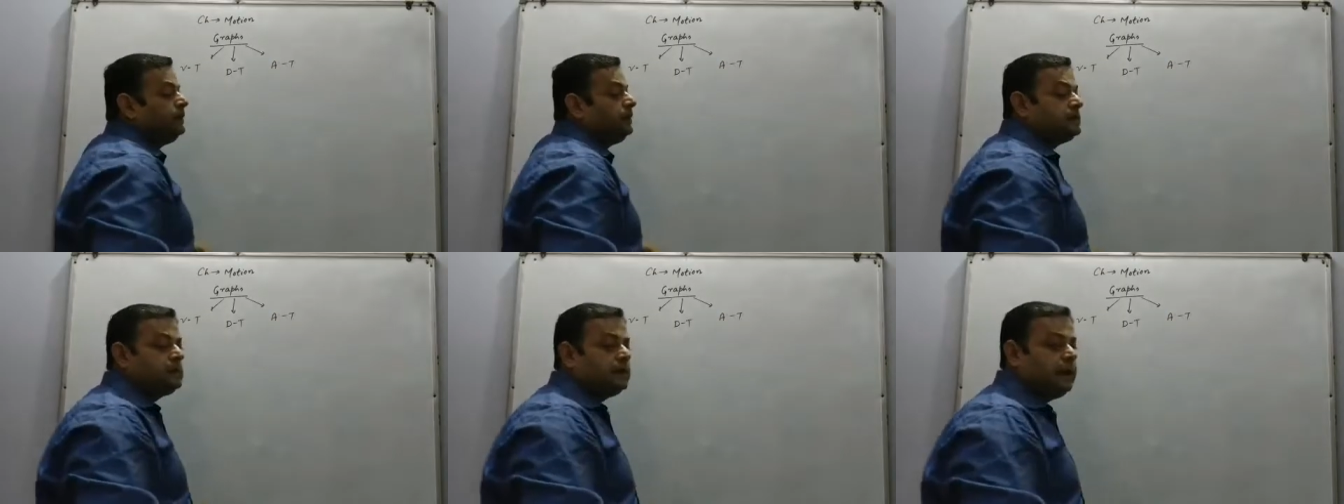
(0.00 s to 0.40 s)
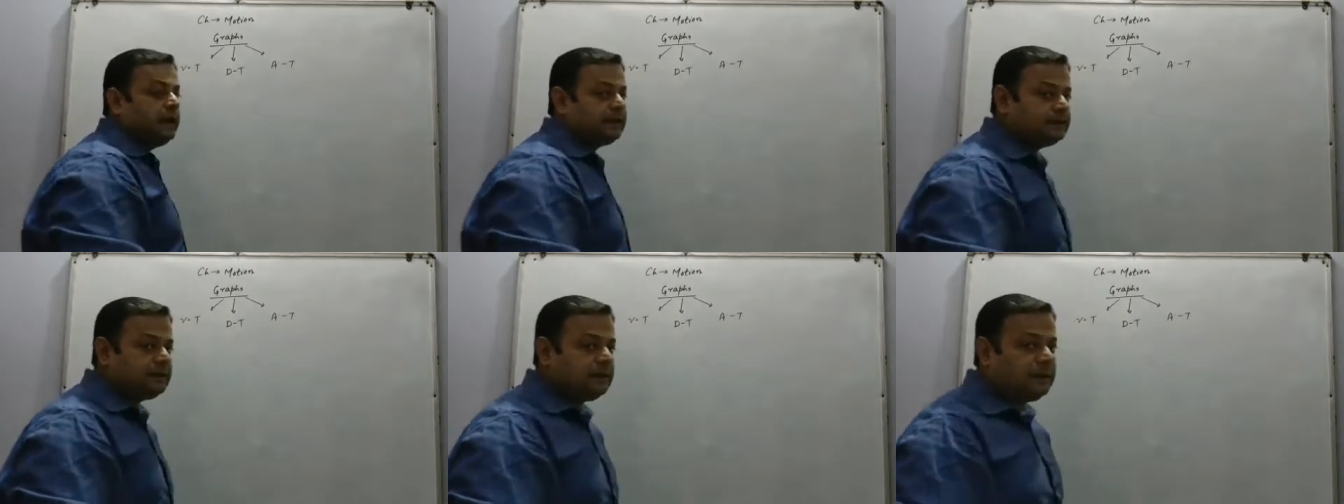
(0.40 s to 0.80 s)
means
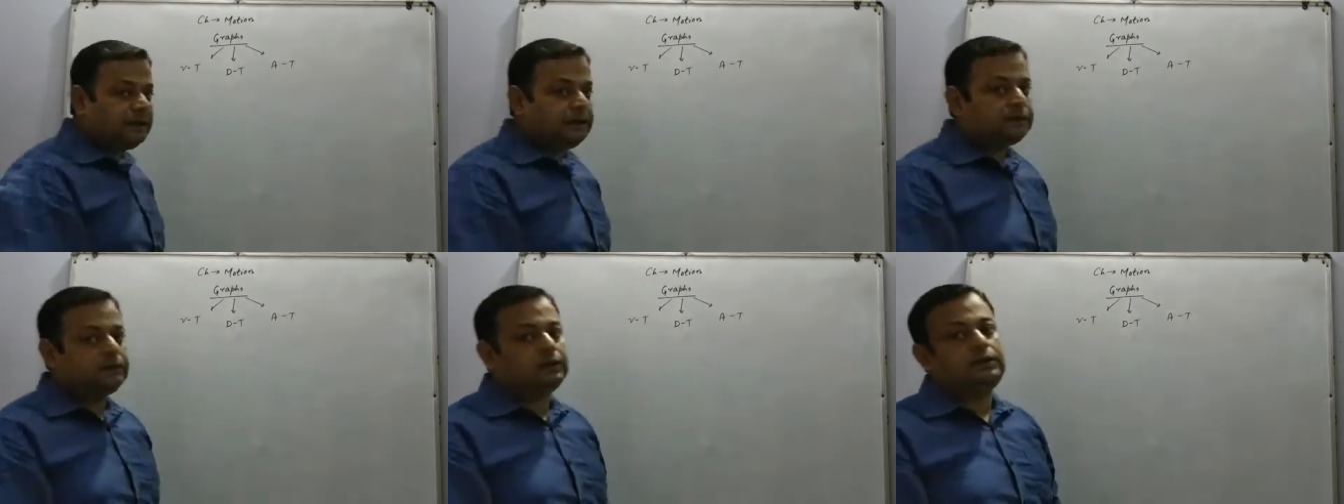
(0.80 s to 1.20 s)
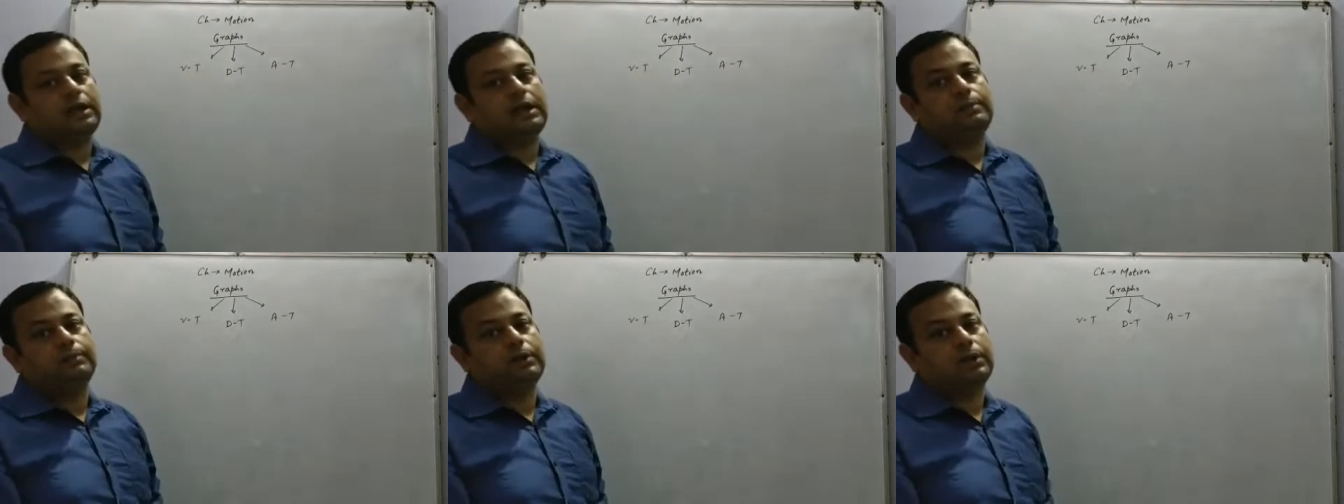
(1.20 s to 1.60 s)
acceleration
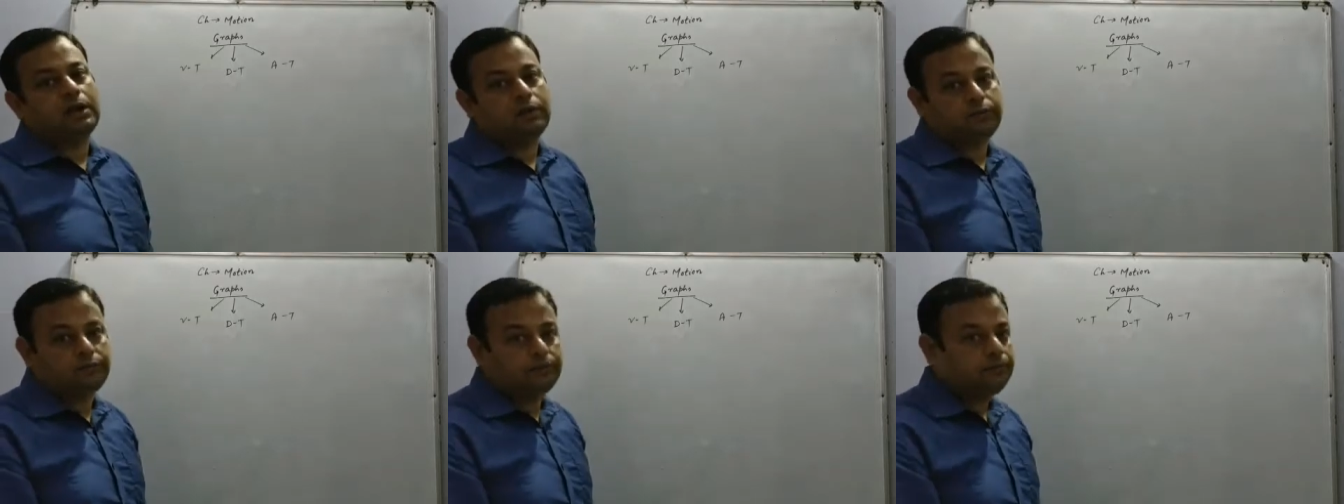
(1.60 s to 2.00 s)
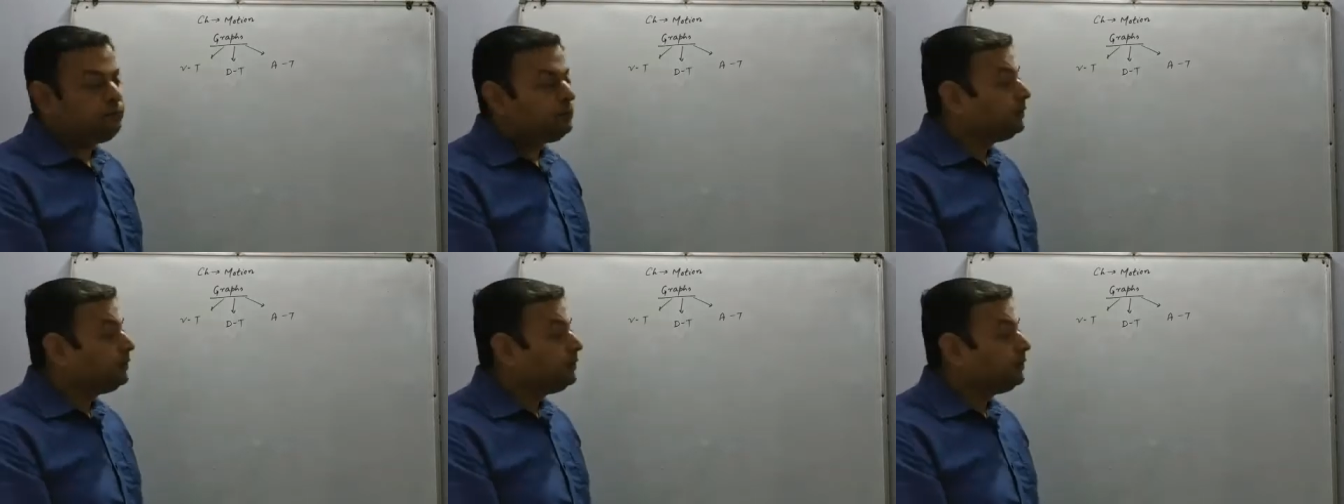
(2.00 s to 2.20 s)
time graph.